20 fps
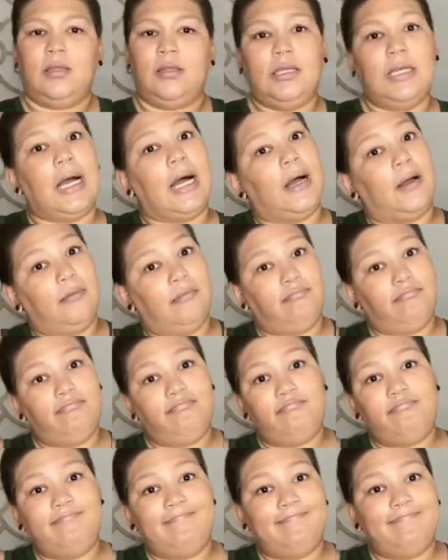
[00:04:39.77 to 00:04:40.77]
y'all.
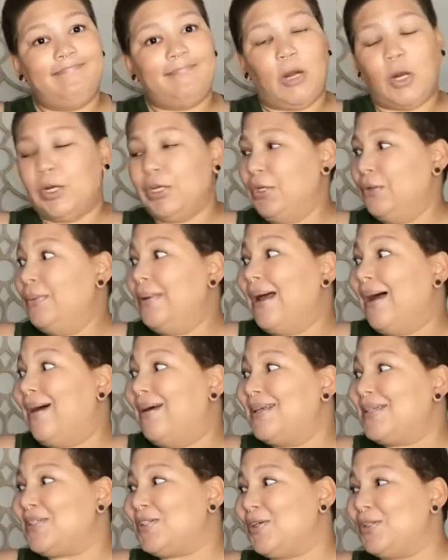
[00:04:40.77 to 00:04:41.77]
Are you
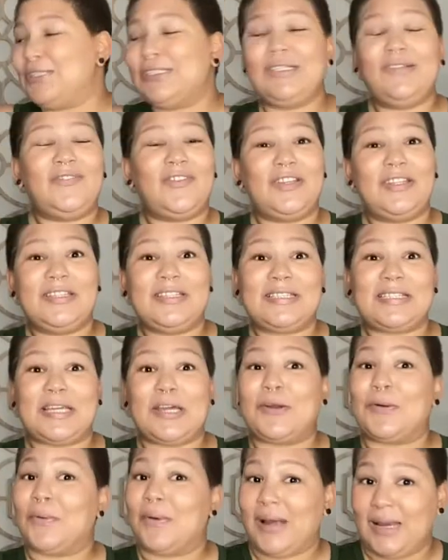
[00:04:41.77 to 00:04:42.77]
not searching for this
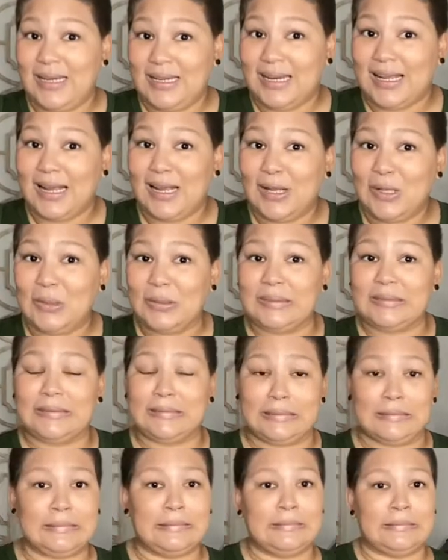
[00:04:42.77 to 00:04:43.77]
like right now?
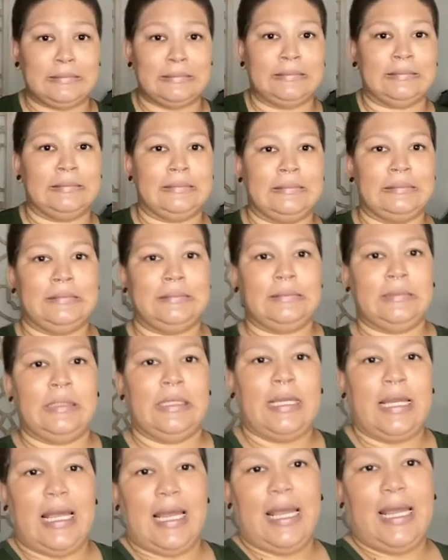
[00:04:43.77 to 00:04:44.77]

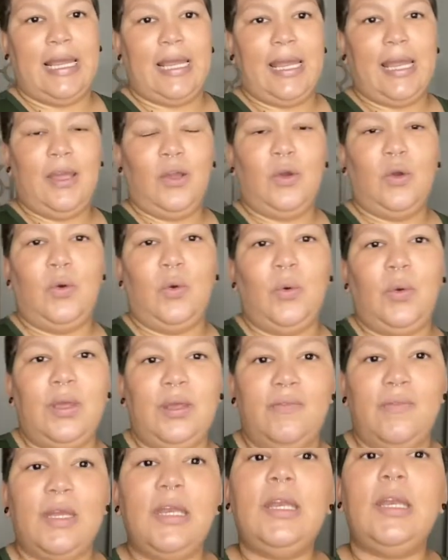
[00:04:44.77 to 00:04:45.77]
And who
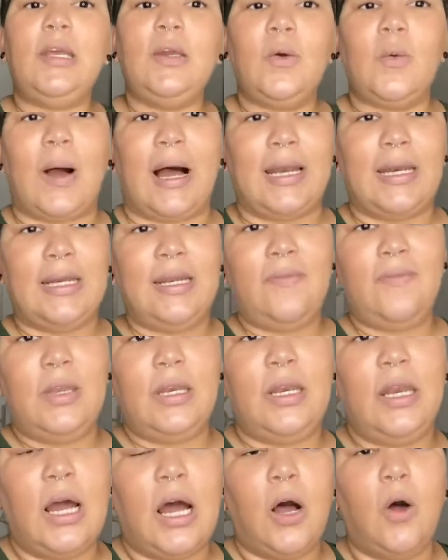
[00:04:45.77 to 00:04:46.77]
even knew? I didn't
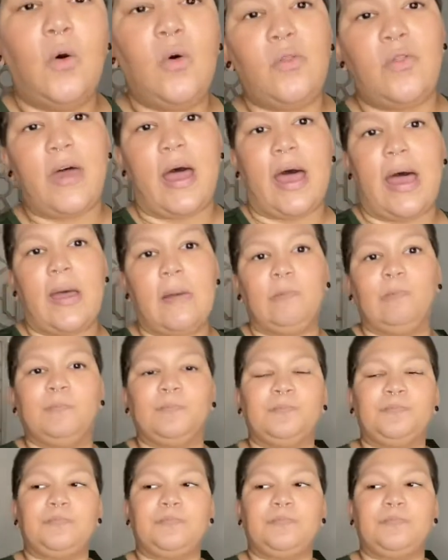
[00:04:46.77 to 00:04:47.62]
even know that